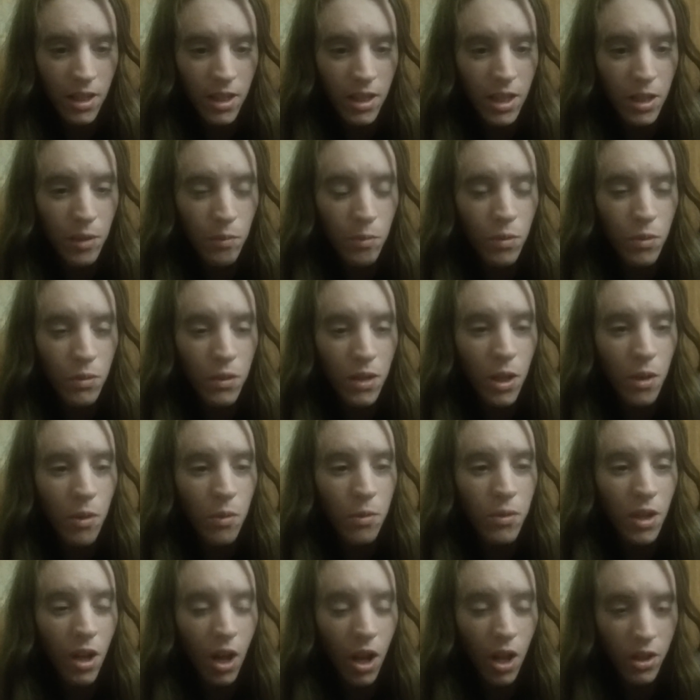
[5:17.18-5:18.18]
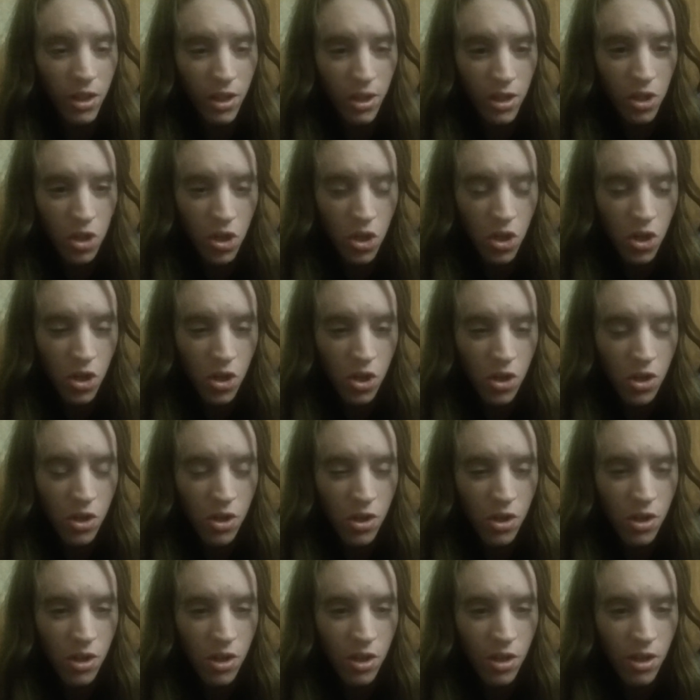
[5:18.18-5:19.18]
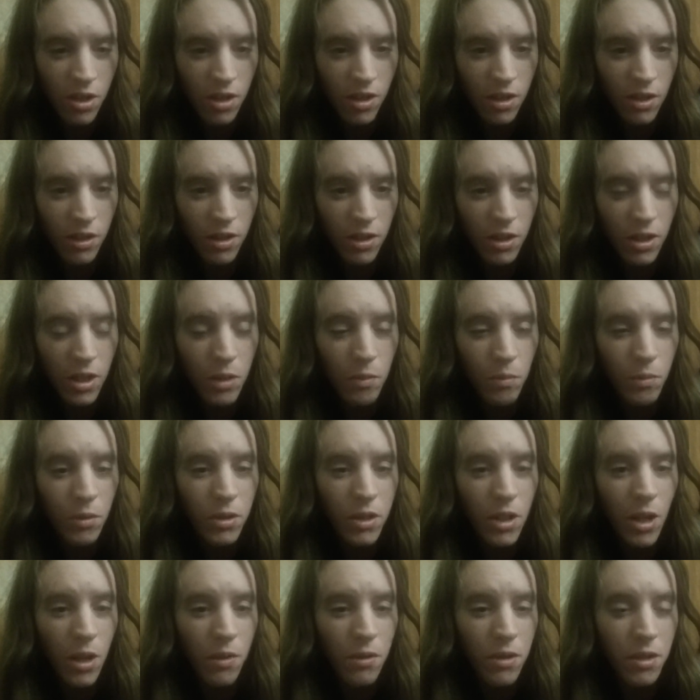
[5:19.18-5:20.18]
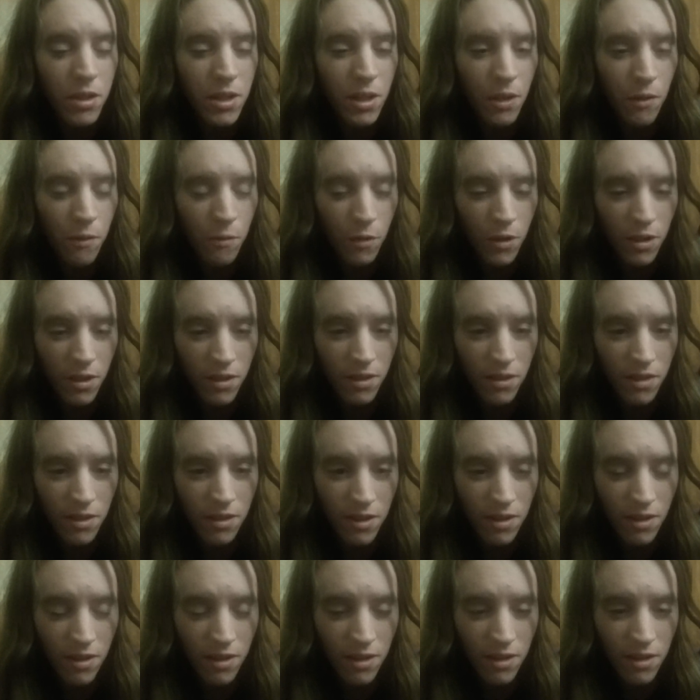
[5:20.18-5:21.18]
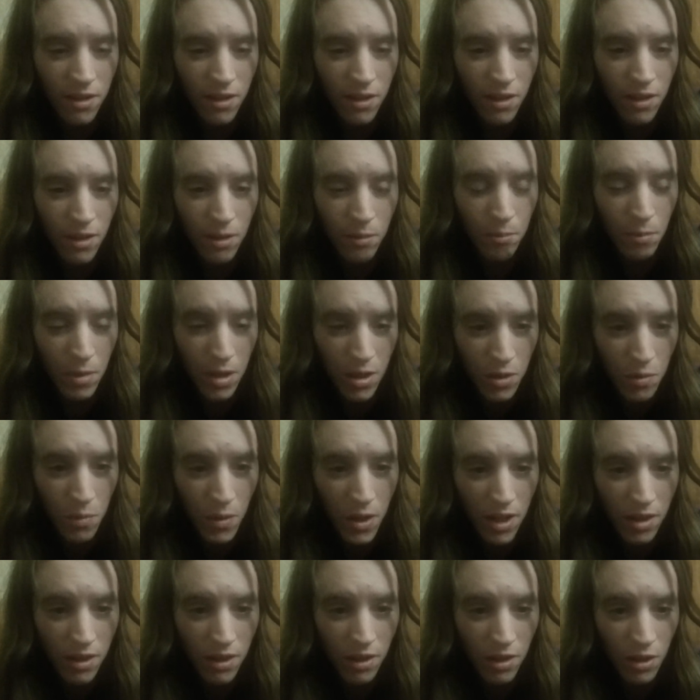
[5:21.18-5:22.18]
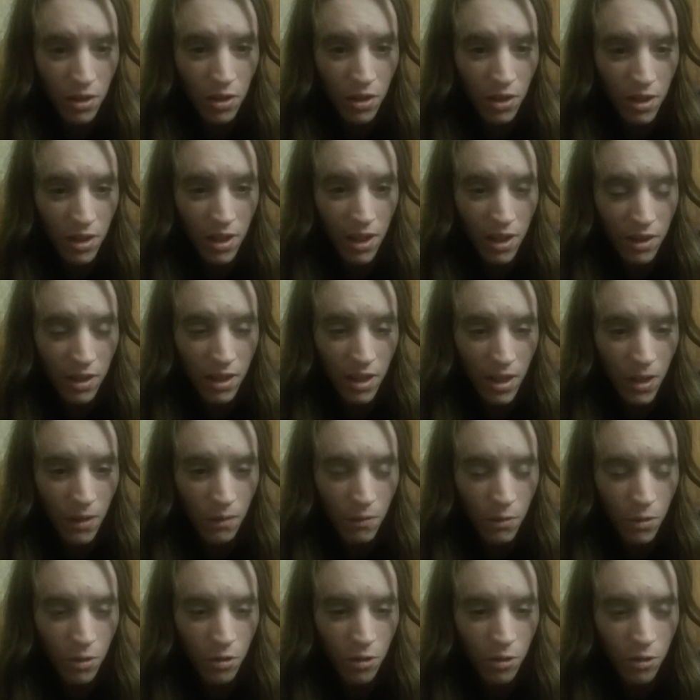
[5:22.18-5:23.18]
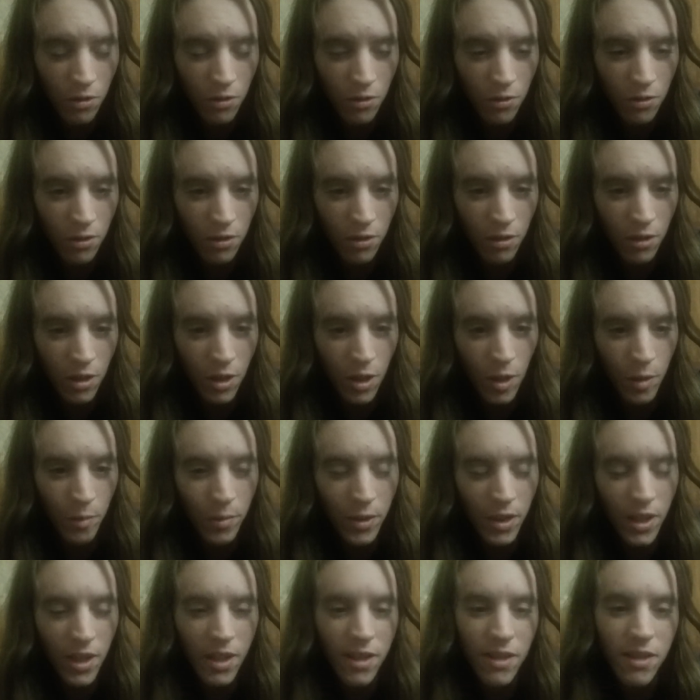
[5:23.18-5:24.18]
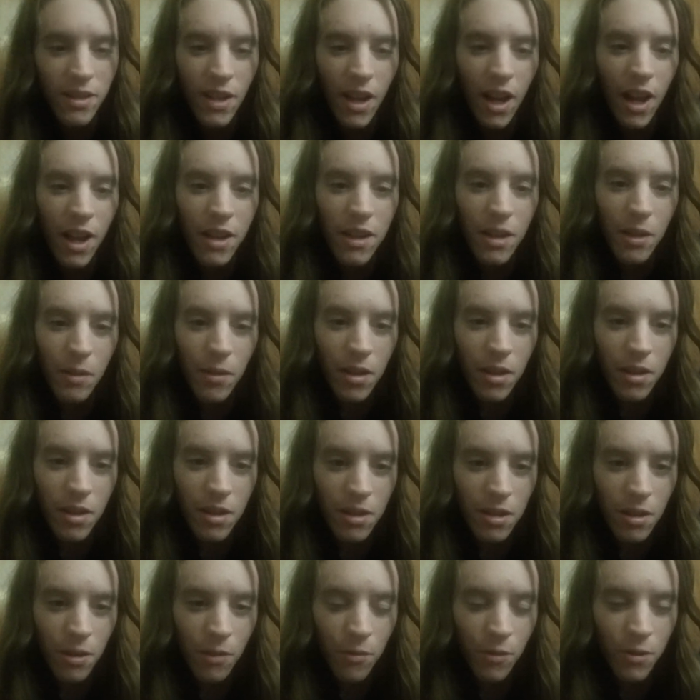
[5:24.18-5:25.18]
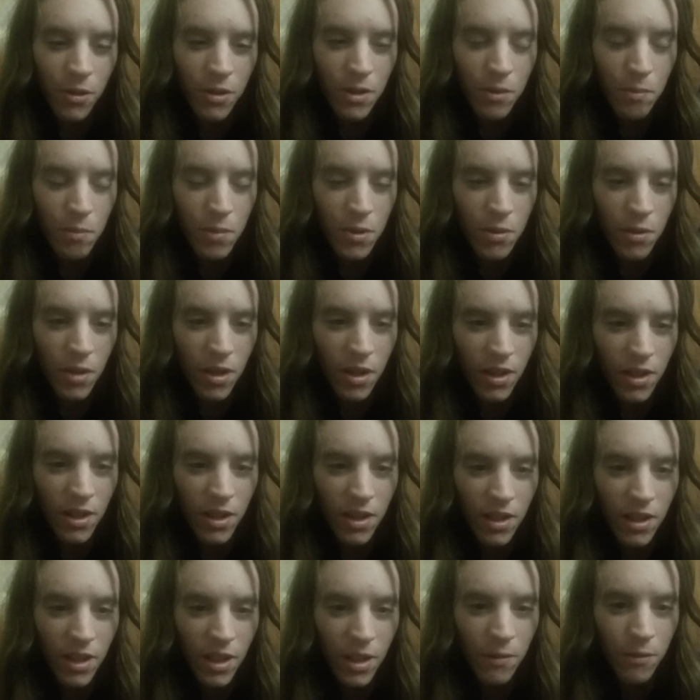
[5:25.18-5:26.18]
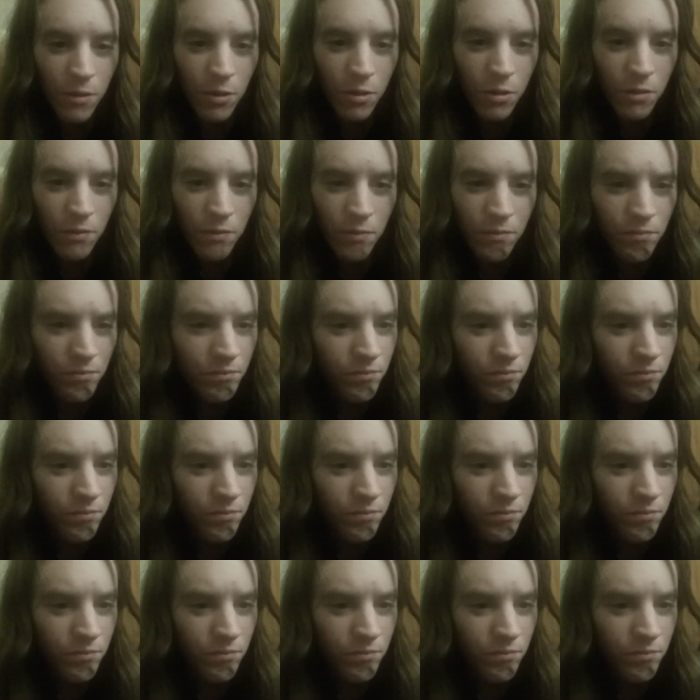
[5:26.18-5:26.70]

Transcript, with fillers: You will know knowledge. You will know the difference between the good and the evil. Because not knowing the difference between good and evil,